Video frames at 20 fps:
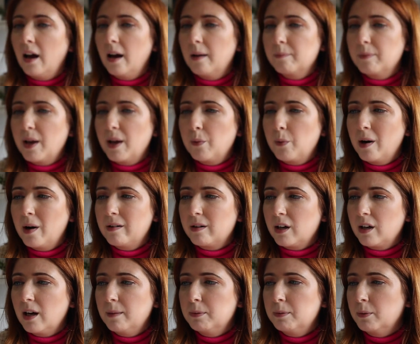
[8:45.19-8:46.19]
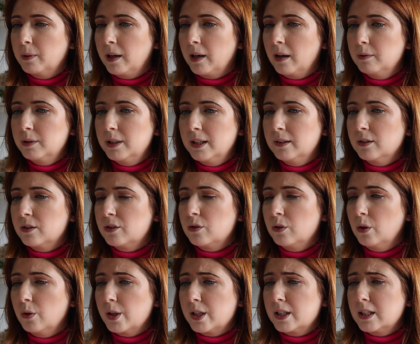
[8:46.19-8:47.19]
There were a couple when I was in the
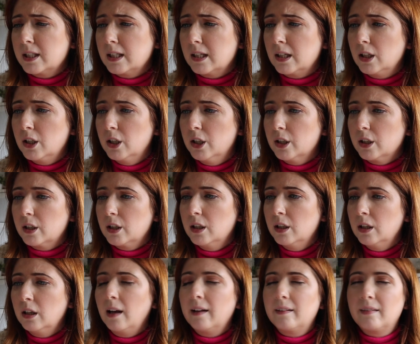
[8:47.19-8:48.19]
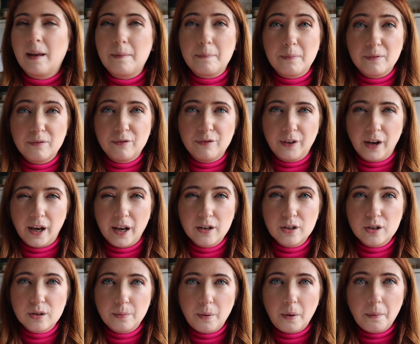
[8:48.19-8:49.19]
store that didn't look like they'd been
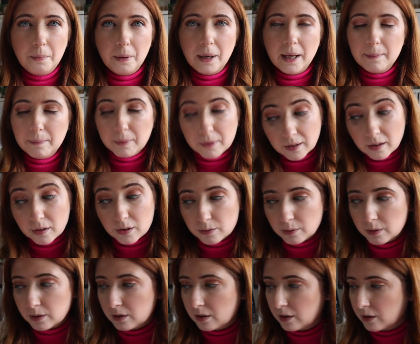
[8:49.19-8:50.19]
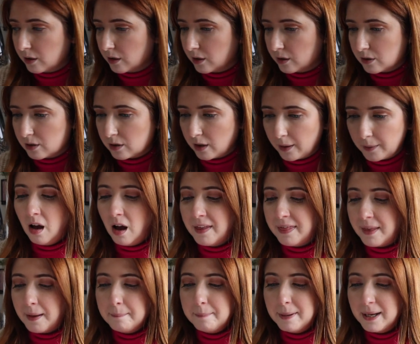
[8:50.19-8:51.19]
finished properly, but those ones look good, so. I
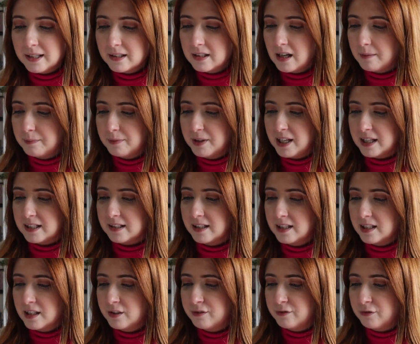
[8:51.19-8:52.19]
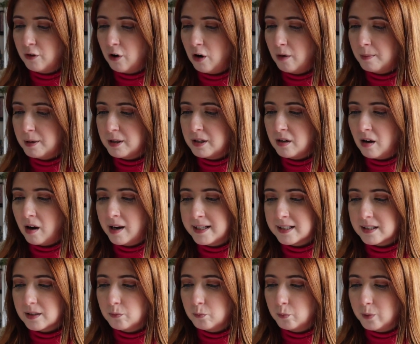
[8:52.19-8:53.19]
then picked up this. This is from
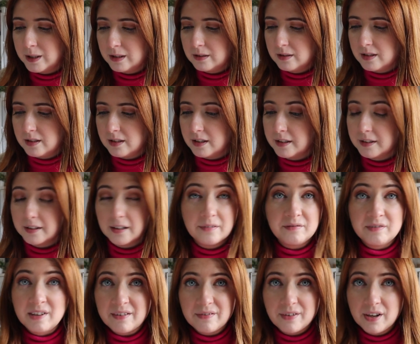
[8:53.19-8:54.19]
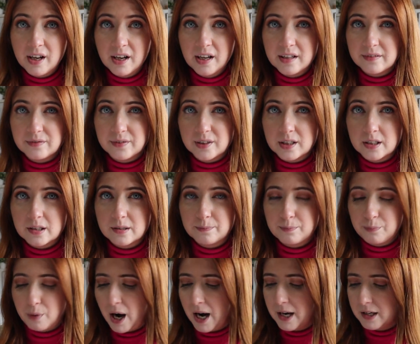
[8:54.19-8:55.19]
Knight & Wilson. I've never heard of this
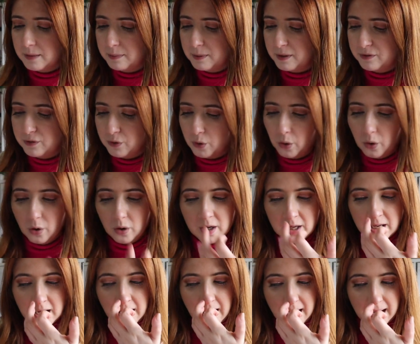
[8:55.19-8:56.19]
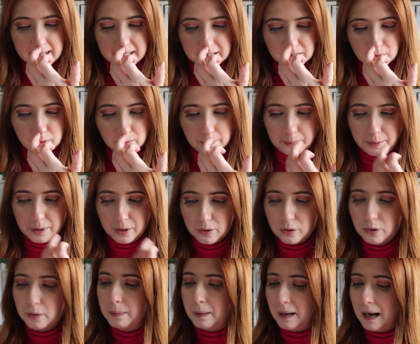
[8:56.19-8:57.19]
brand before, and it's called
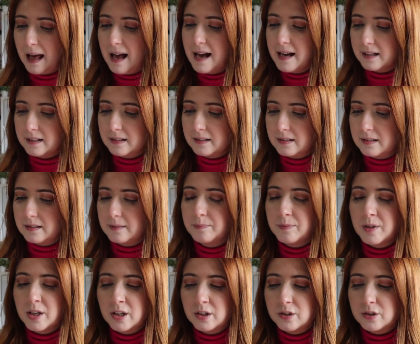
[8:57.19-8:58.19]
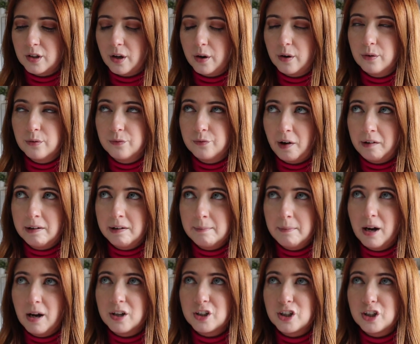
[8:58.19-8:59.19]
Pureplex. So very
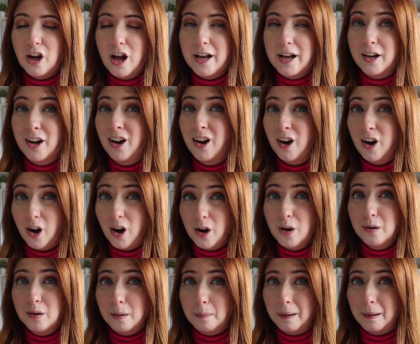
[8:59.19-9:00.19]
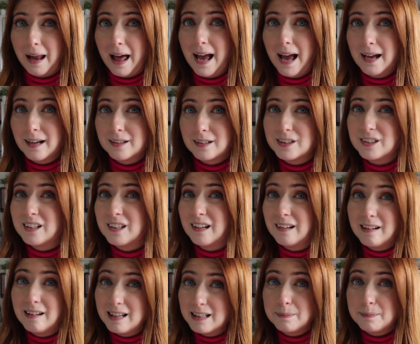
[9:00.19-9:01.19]
much like Olaplex.
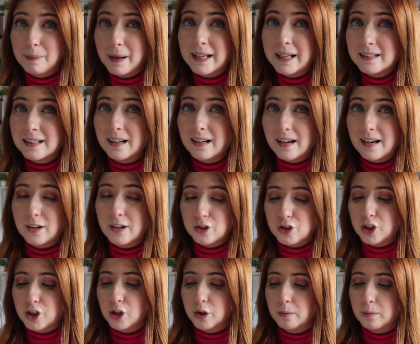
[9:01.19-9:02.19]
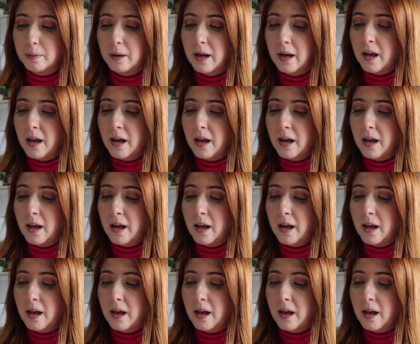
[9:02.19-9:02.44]
It's basically a dupe,